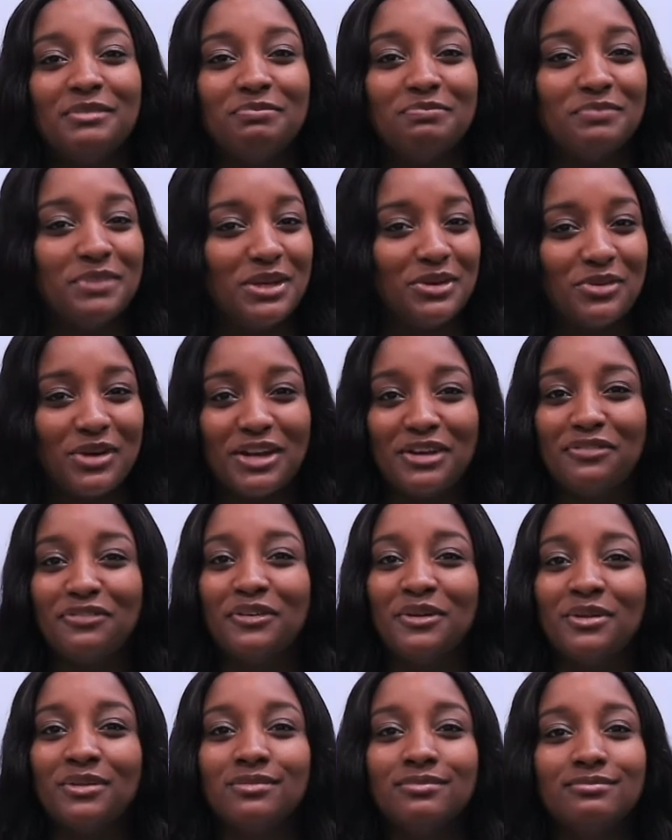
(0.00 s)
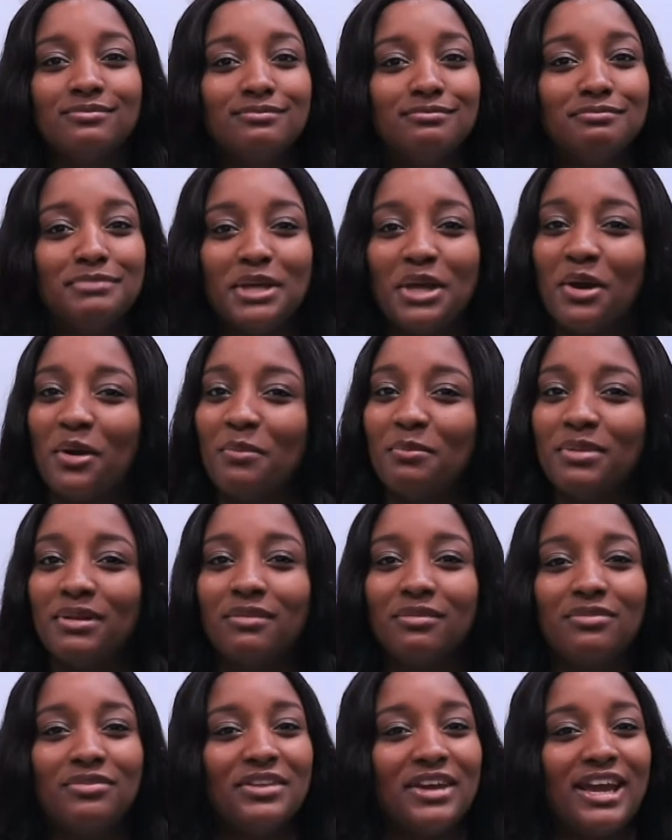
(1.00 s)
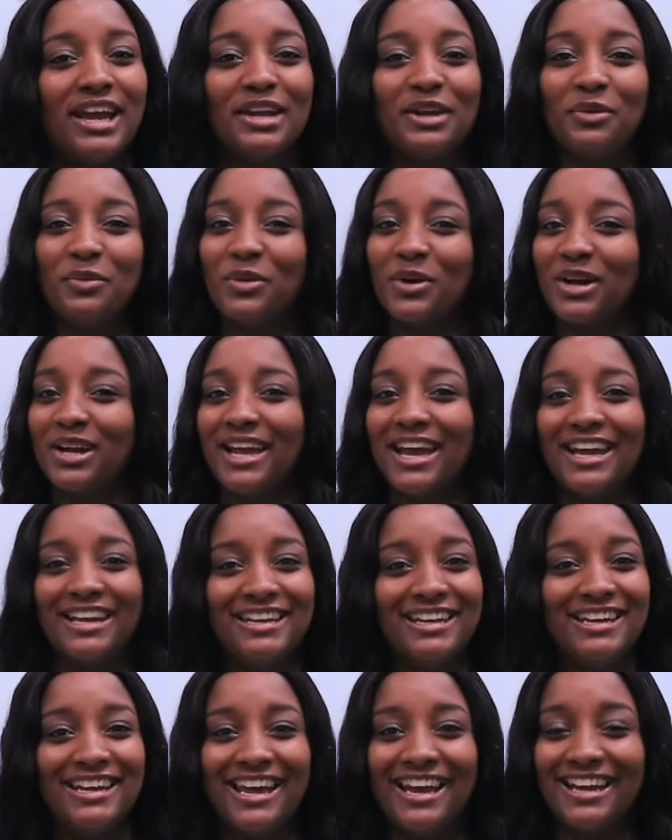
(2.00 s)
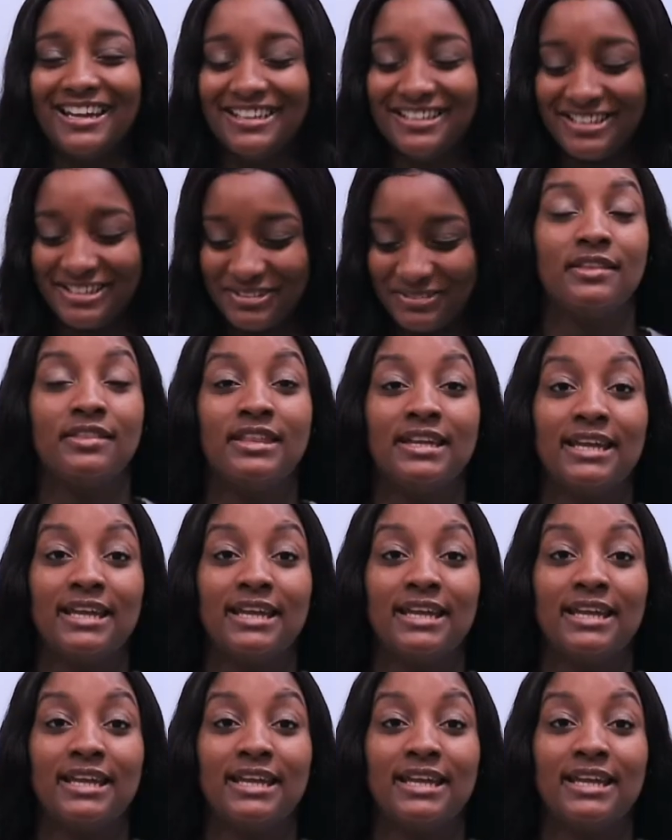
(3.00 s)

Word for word: be grateful, be humble, they kind of work hand in hand. The